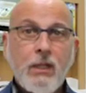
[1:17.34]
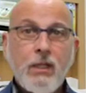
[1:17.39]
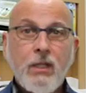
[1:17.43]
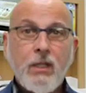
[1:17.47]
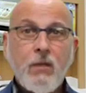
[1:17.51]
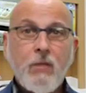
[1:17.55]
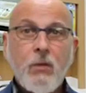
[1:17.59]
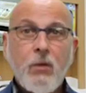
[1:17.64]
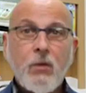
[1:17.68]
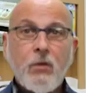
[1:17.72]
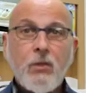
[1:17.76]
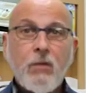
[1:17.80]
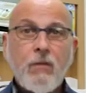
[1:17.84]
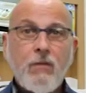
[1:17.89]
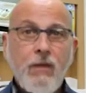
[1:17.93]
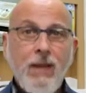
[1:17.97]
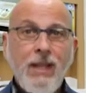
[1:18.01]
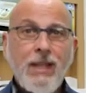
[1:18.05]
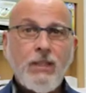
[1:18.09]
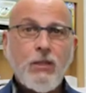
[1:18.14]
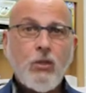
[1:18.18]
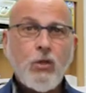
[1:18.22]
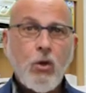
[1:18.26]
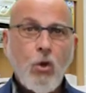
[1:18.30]
building the most
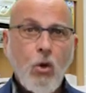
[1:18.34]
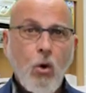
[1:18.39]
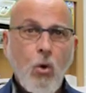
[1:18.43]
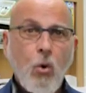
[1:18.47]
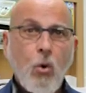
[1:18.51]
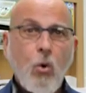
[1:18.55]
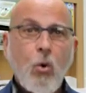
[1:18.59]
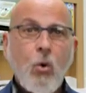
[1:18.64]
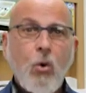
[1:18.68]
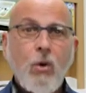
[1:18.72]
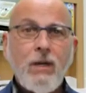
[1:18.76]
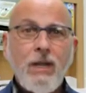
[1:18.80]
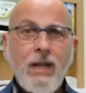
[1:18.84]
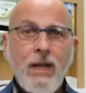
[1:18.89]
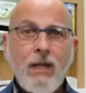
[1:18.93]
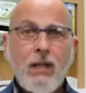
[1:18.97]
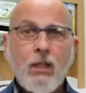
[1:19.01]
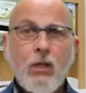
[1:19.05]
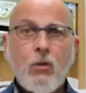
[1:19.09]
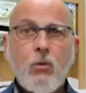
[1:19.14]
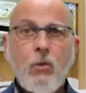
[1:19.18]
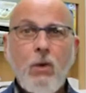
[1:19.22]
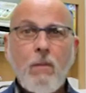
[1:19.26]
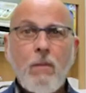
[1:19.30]
advanced core
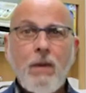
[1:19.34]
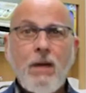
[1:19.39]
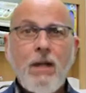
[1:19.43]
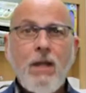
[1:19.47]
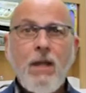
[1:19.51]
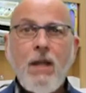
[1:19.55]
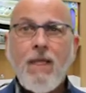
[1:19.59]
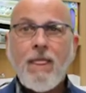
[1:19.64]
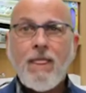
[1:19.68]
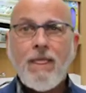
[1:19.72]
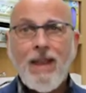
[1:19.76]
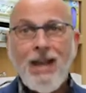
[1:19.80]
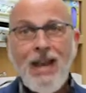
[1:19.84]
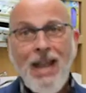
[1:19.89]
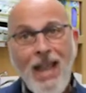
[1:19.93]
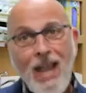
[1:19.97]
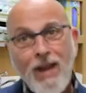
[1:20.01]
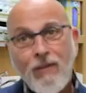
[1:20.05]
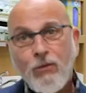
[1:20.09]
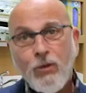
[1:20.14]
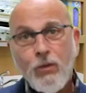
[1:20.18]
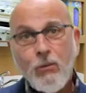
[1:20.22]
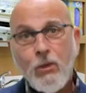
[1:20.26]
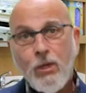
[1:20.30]
dental equipment that
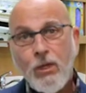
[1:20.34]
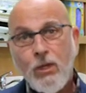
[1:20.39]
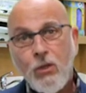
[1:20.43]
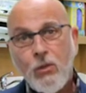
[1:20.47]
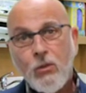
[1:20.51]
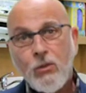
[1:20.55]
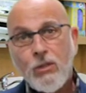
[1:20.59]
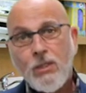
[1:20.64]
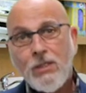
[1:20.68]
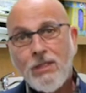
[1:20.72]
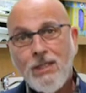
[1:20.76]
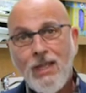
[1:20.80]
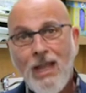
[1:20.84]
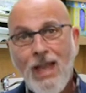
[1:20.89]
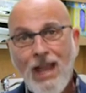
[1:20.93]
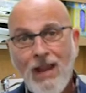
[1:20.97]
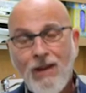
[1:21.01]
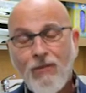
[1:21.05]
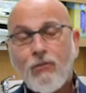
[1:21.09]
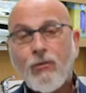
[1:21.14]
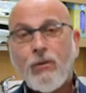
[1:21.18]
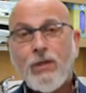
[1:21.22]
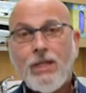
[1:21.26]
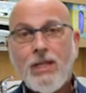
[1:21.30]
everyone uses
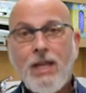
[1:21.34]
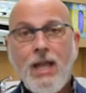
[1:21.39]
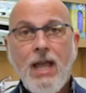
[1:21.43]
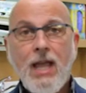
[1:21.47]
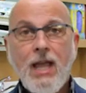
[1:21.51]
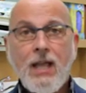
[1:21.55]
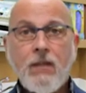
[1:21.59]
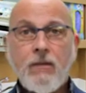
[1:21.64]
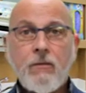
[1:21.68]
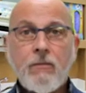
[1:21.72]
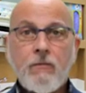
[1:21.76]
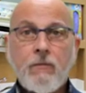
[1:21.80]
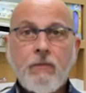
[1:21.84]
every day.